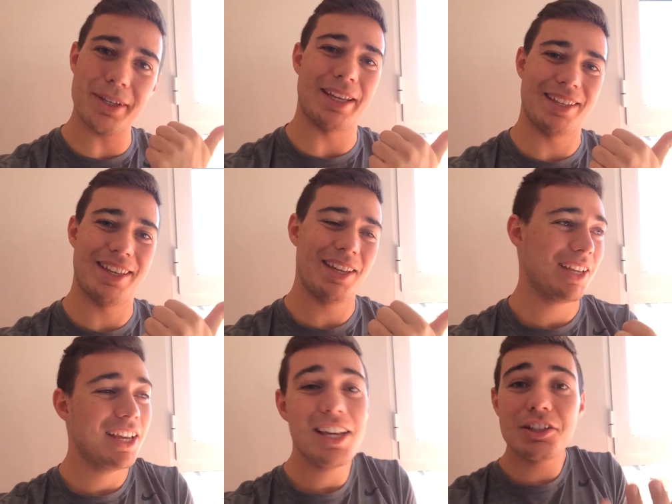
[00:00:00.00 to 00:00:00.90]
B,
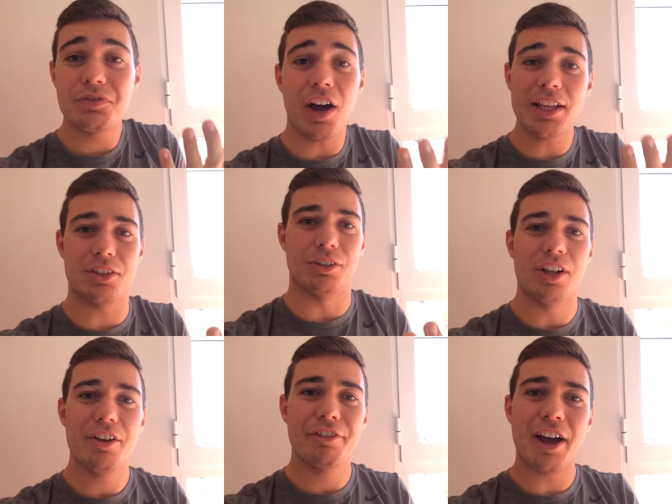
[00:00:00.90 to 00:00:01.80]
is vital
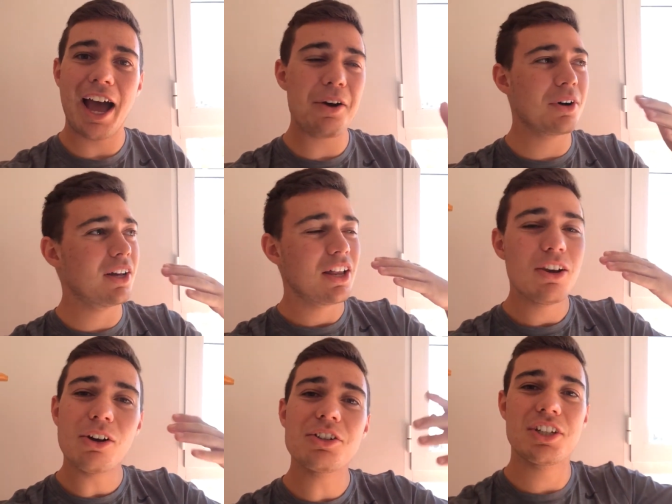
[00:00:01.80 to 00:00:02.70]
for our
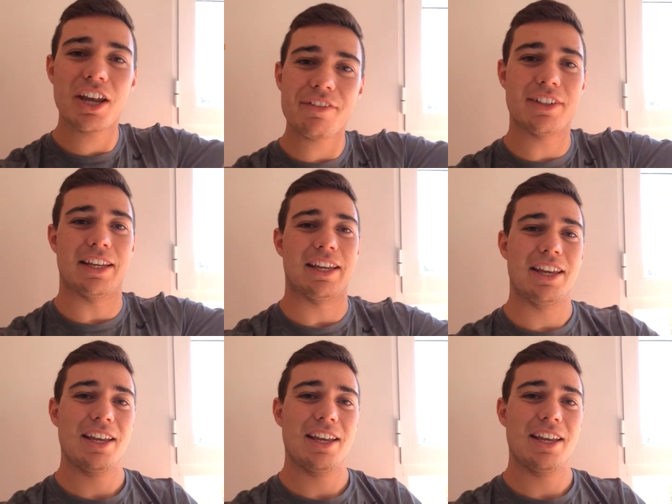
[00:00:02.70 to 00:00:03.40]
longevity,